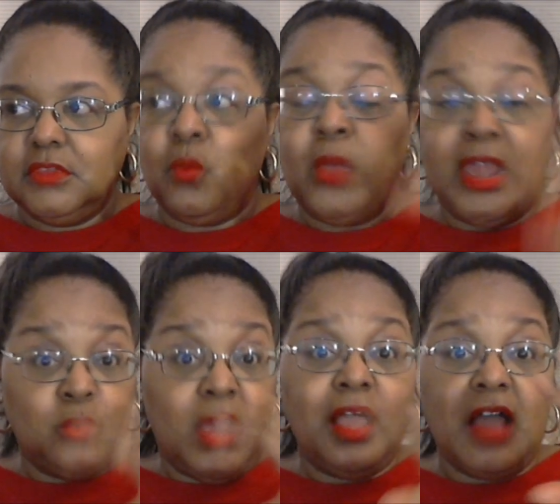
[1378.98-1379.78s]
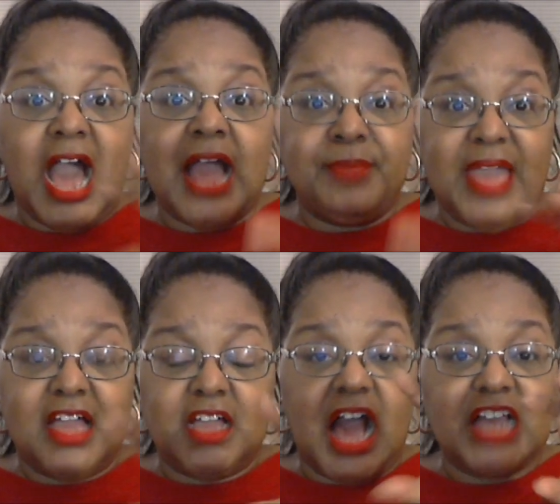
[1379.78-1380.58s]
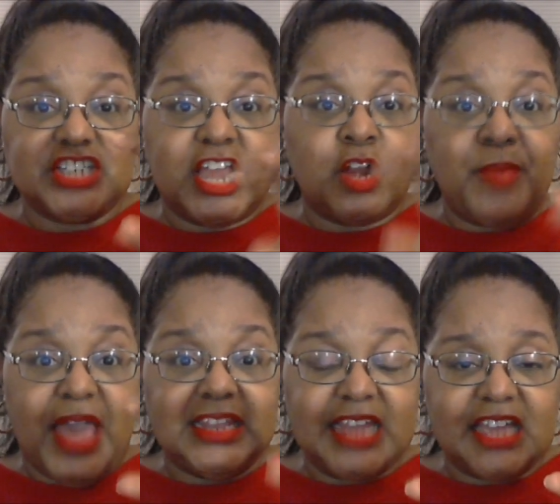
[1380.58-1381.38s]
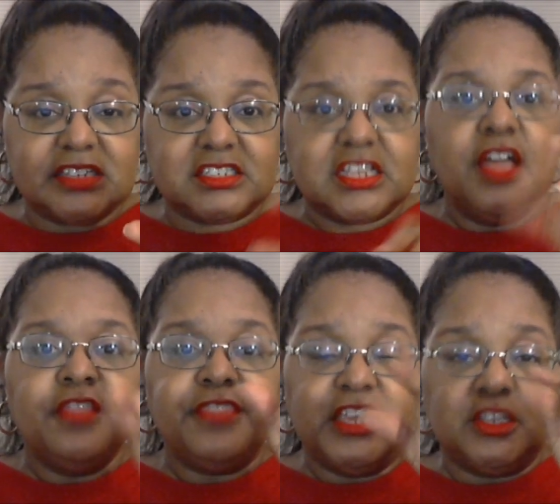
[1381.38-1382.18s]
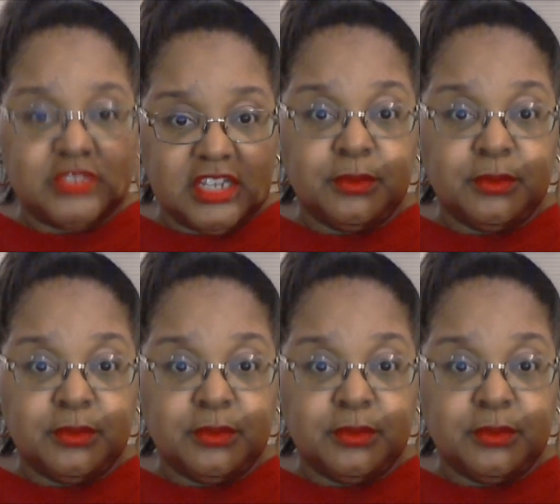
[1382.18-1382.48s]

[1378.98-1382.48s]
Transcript: Wet and Wild eye eyeshadow palettes. Thank you, Tina